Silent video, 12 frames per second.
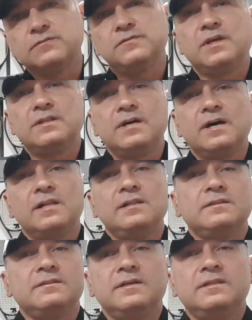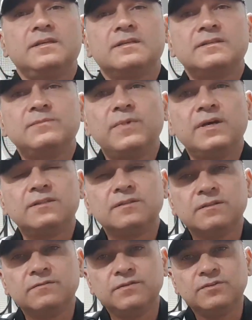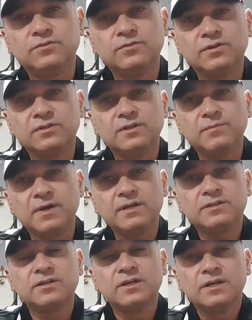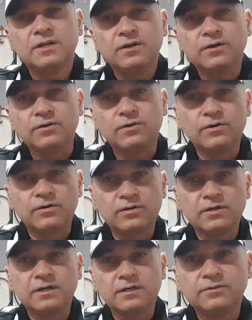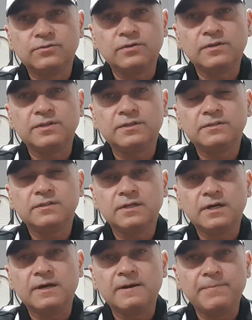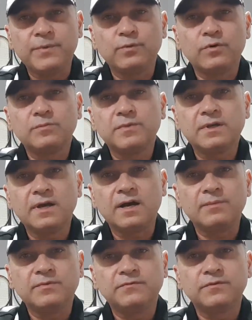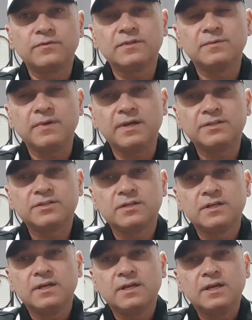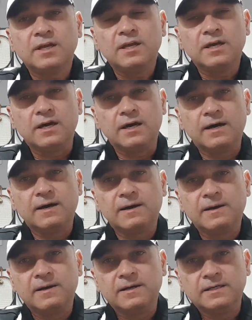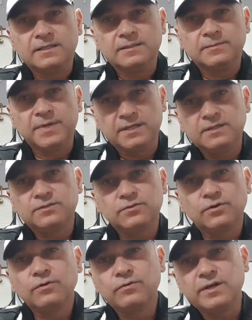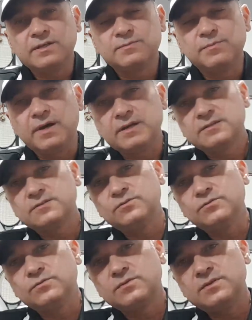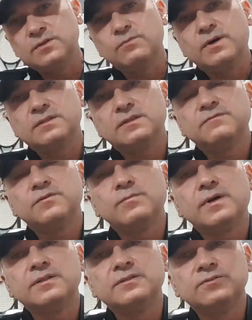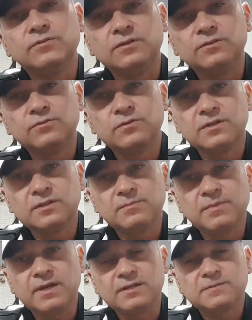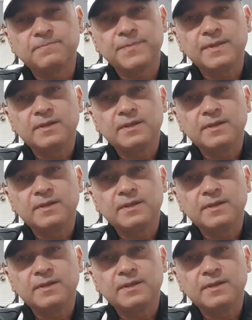of Nadal, that doesn't matter if it's during the match or during warming up before the match. But it's always best to see what everybody is doing during the match.